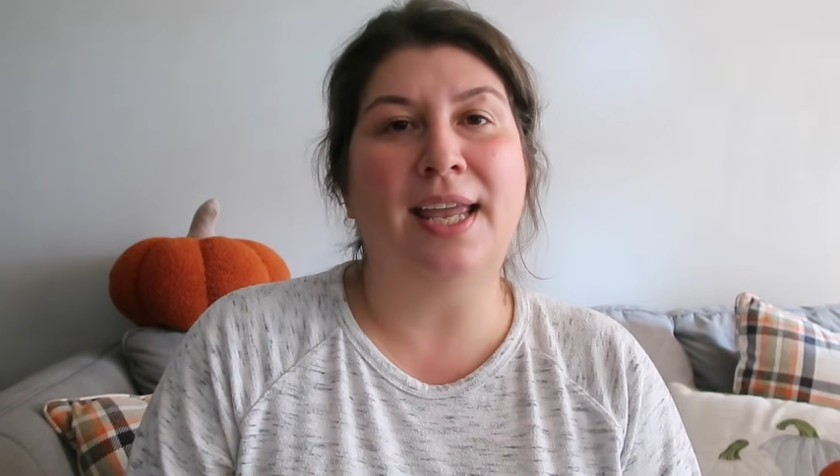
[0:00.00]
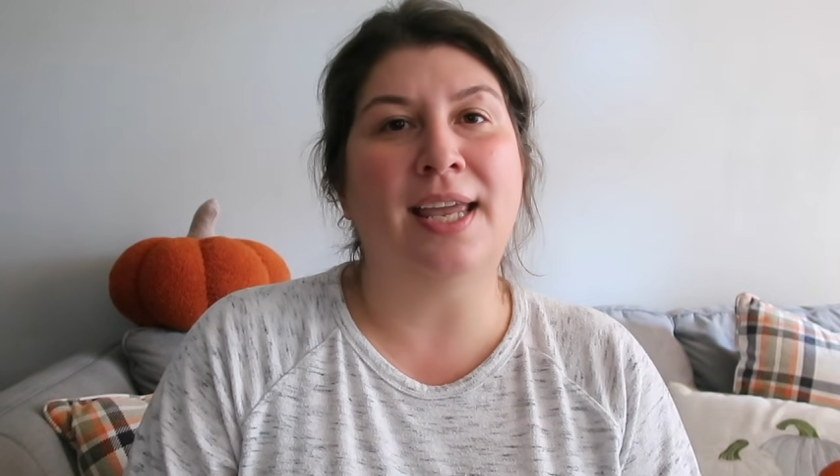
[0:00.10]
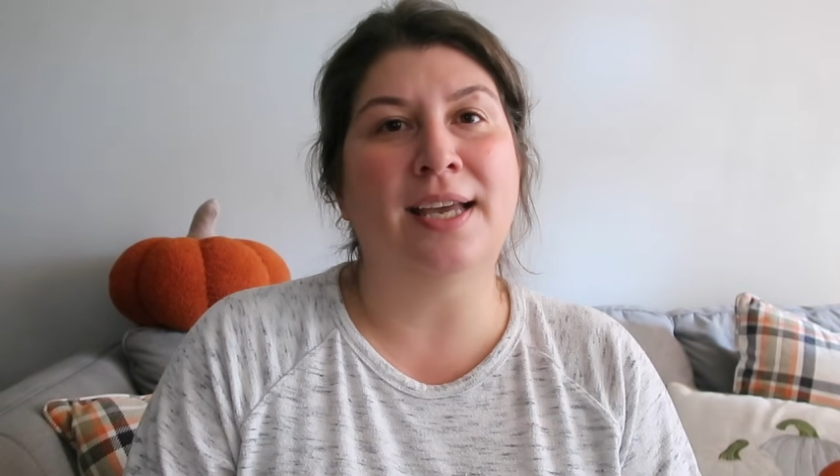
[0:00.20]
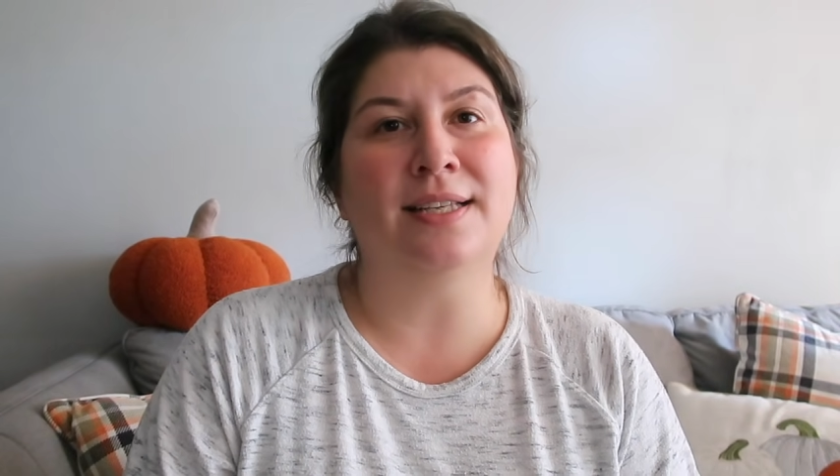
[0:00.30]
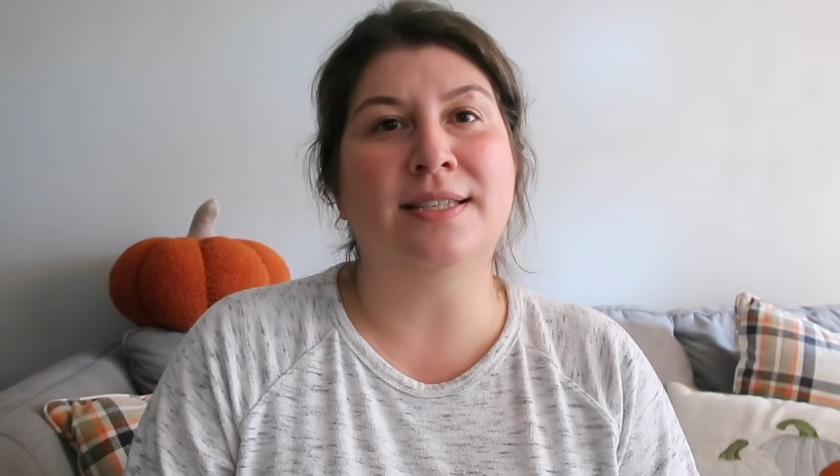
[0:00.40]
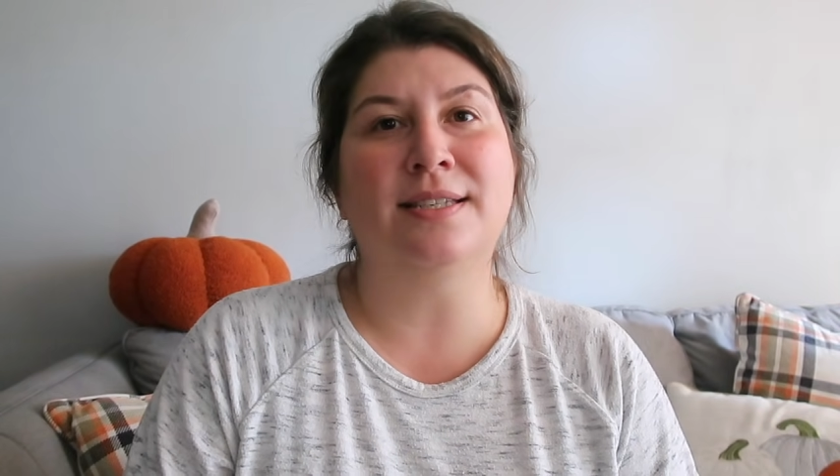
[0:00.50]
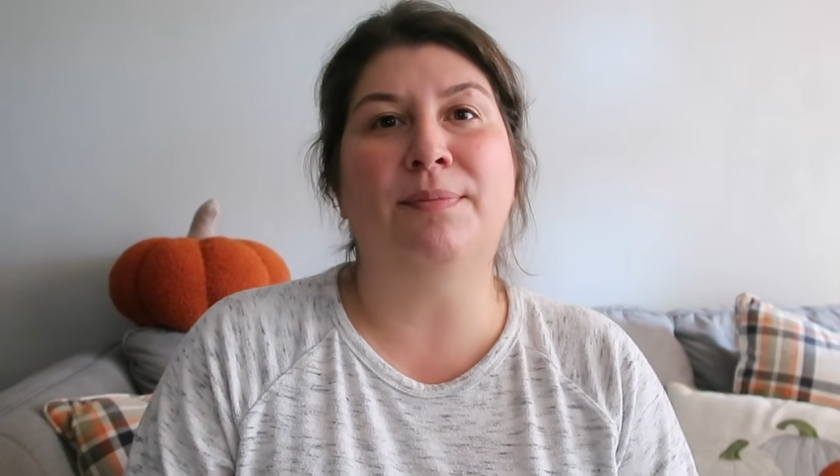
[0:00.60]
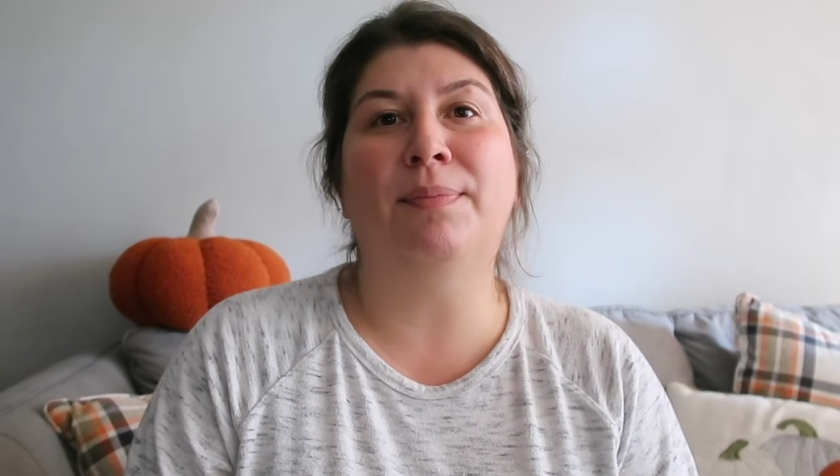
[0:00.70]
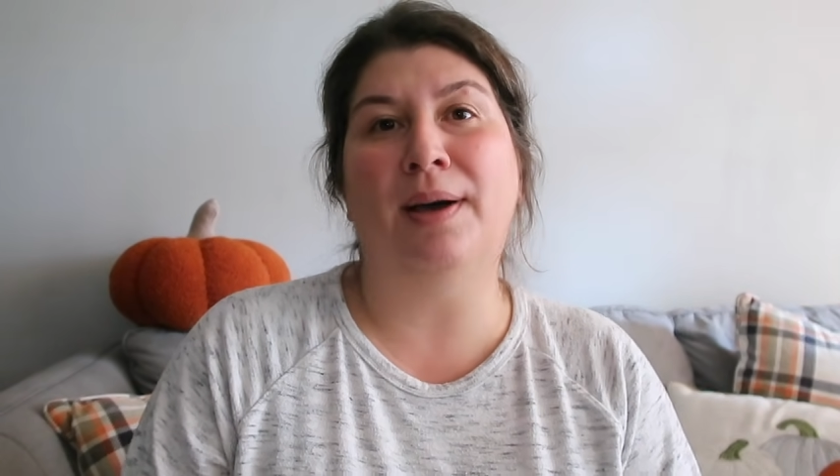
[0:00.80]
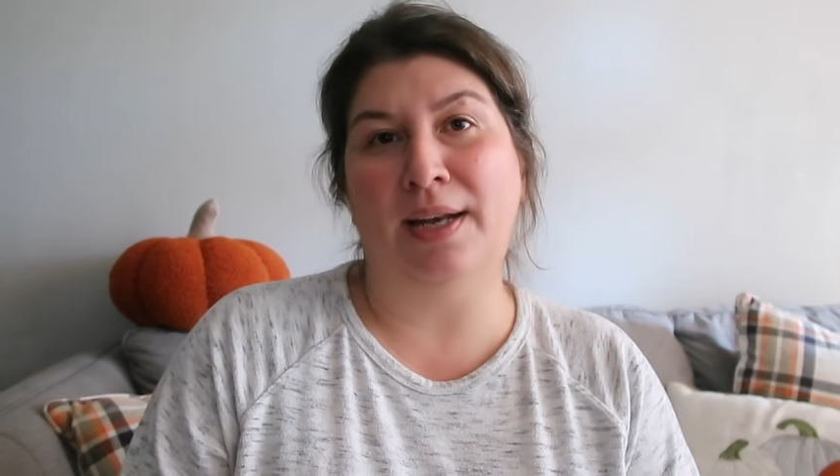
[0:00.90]
and
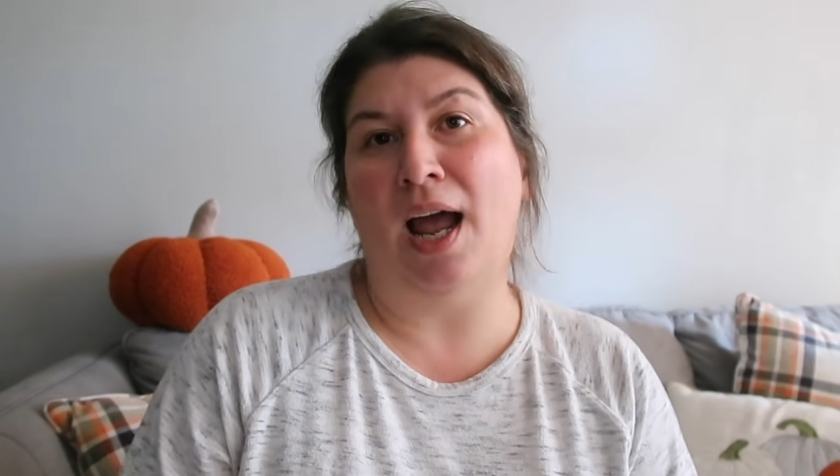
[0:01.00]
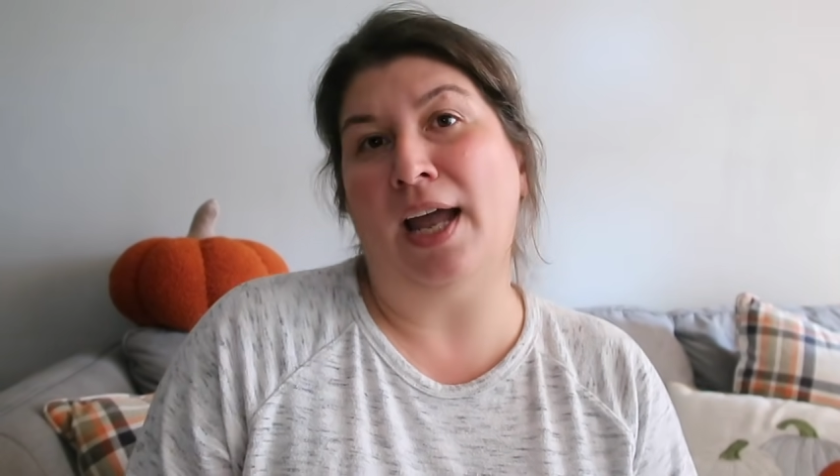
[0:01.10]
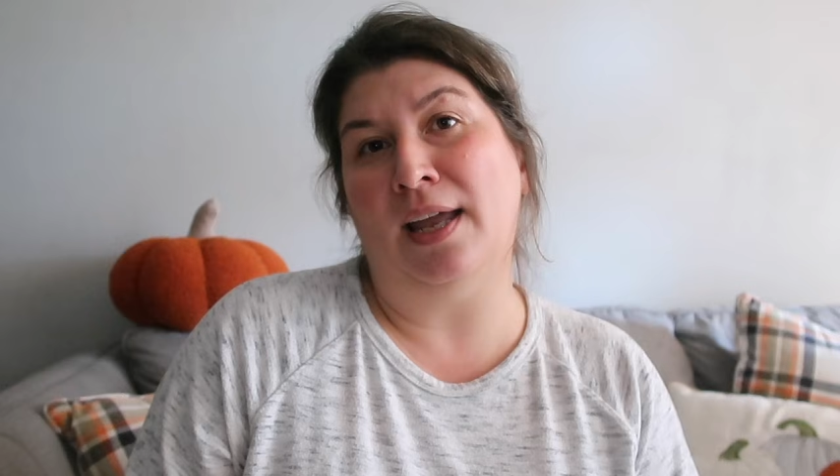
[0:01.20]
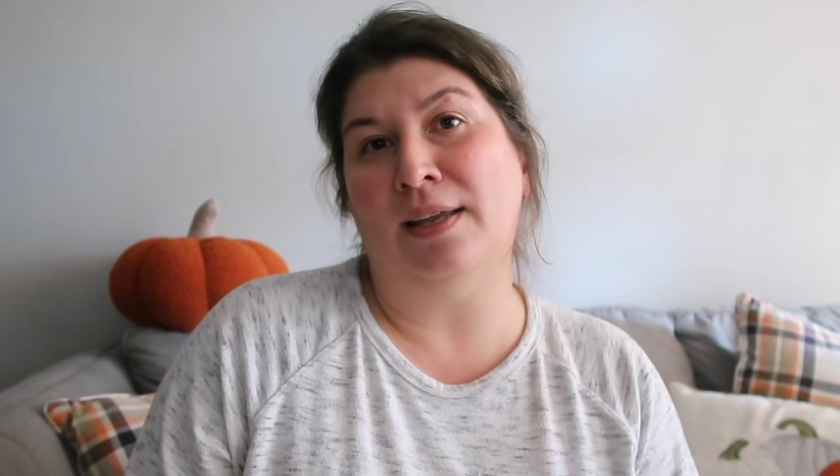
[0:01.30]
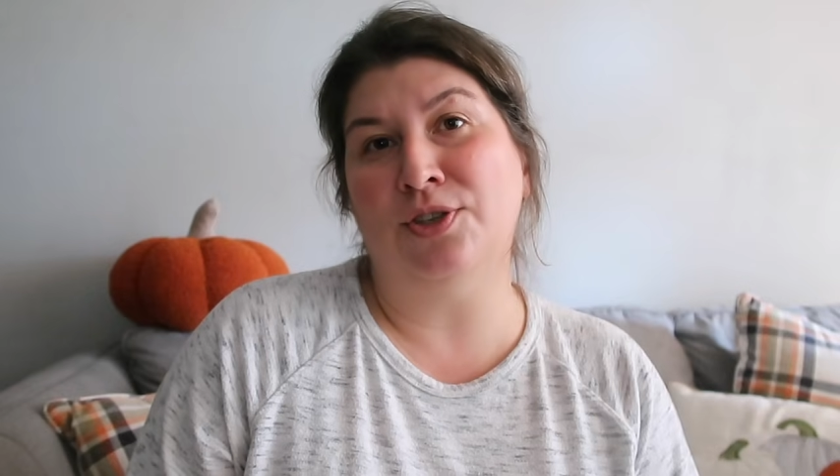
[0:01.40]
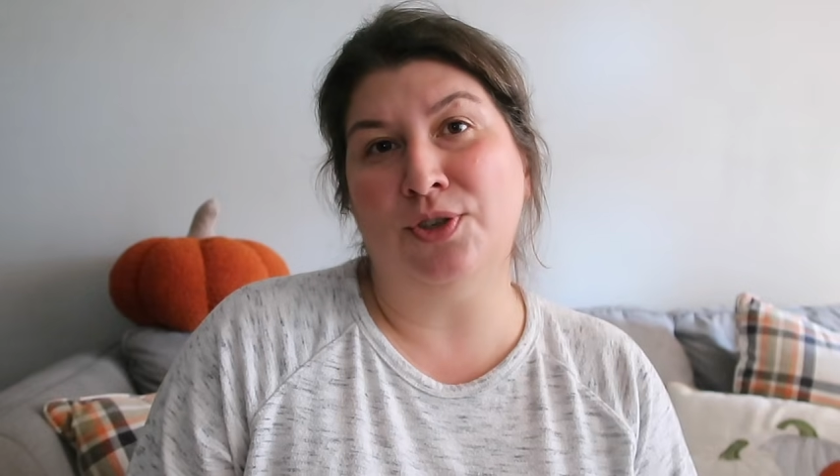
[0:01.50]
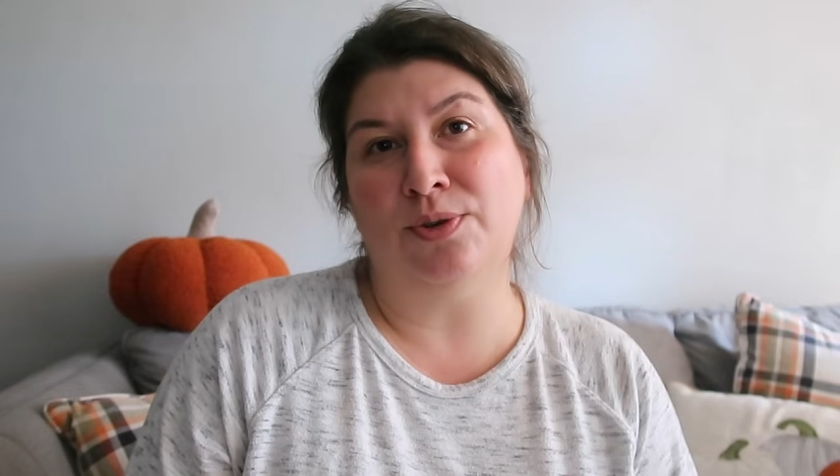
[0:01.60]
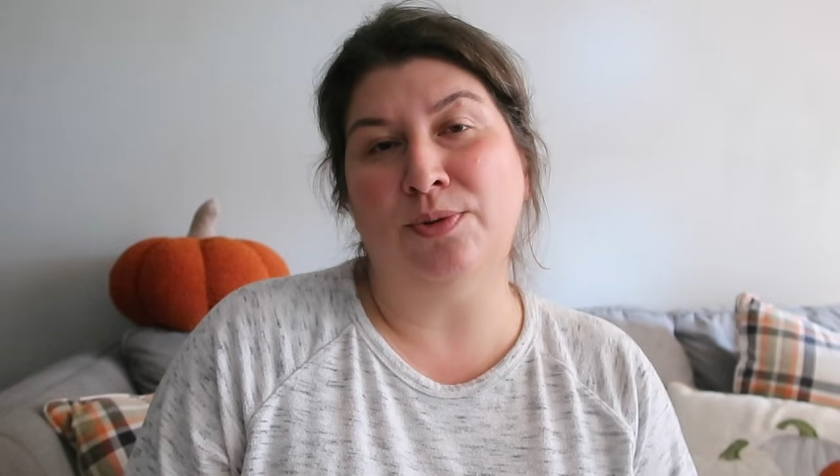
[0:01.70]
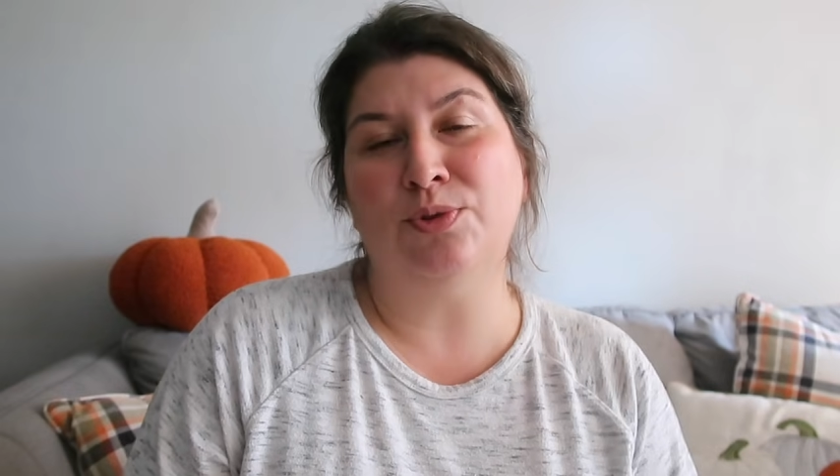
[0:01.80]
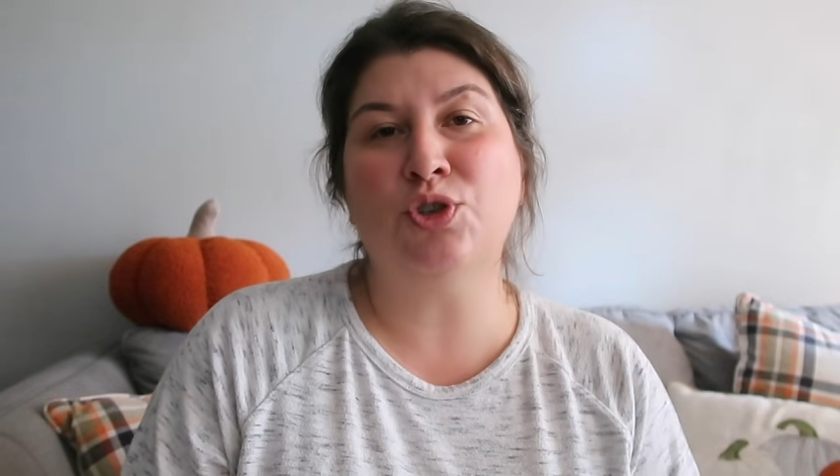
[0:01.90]
but I
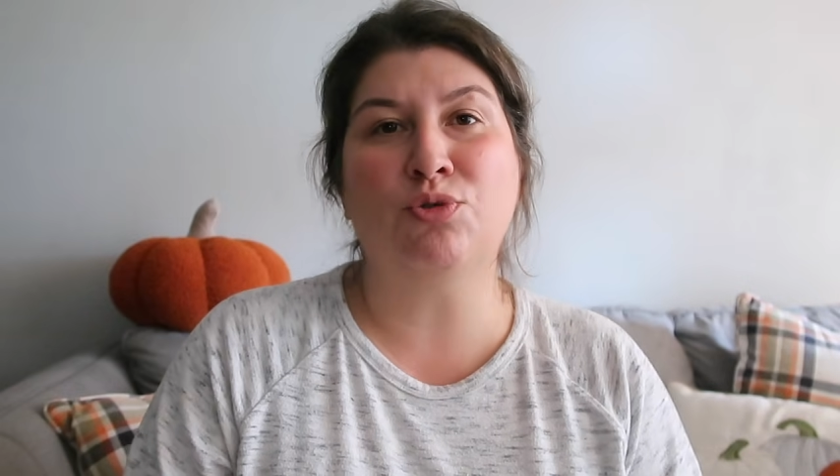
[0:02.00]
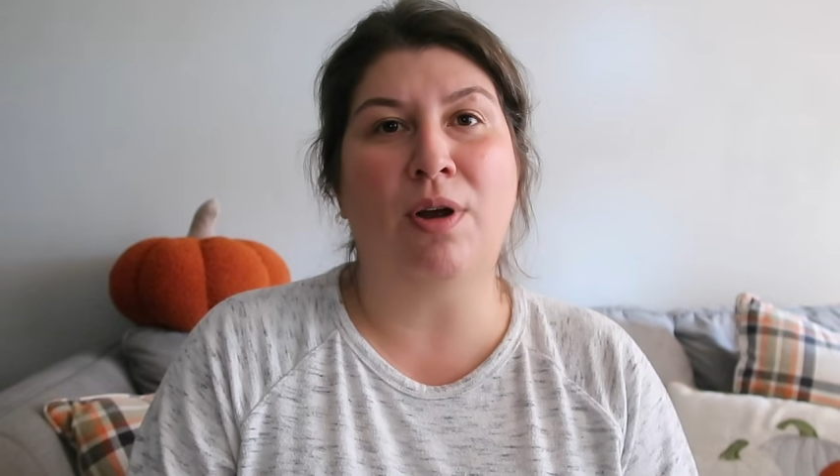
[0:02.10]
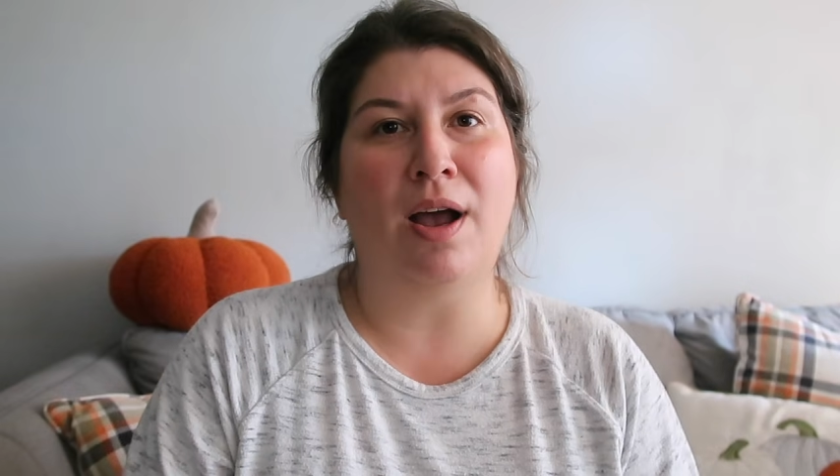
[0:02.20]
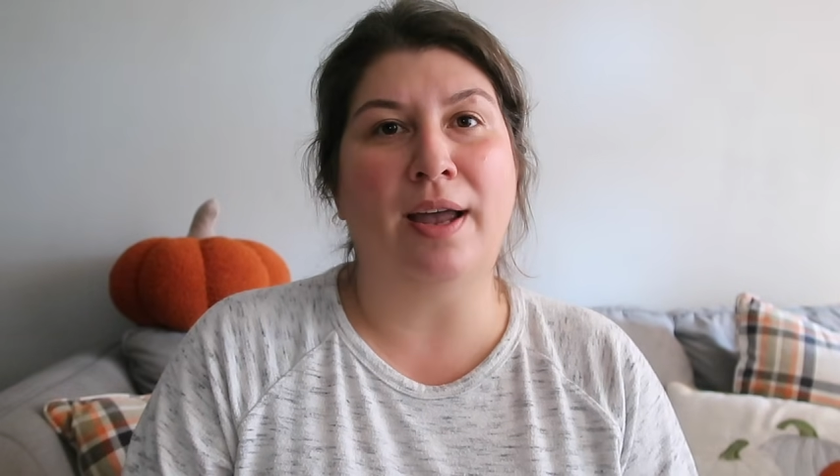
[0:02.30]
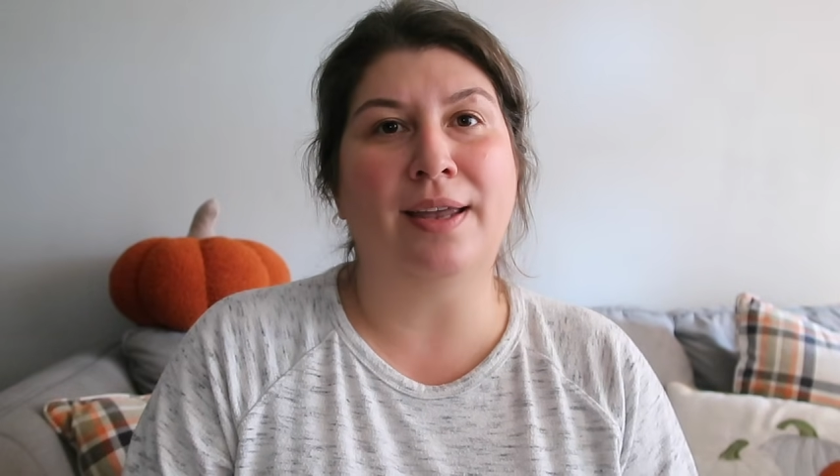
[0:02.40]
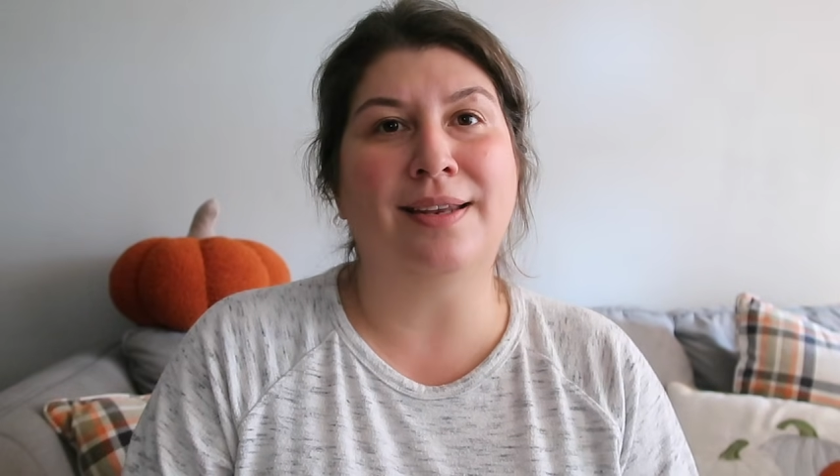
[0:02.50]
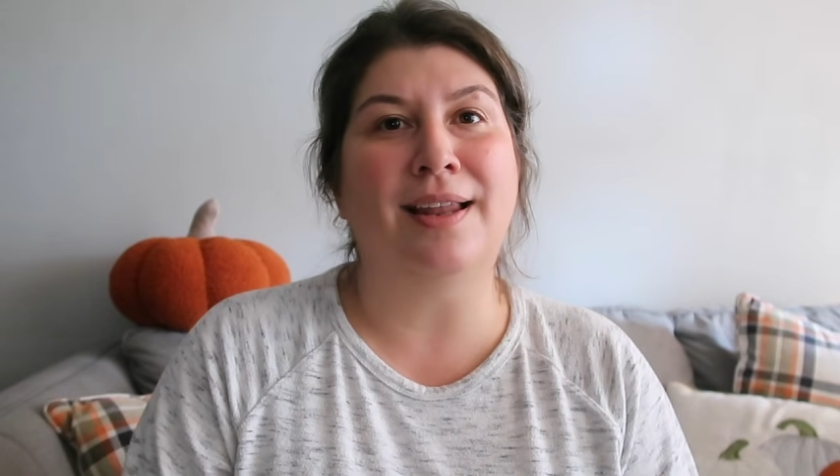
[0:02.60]
do try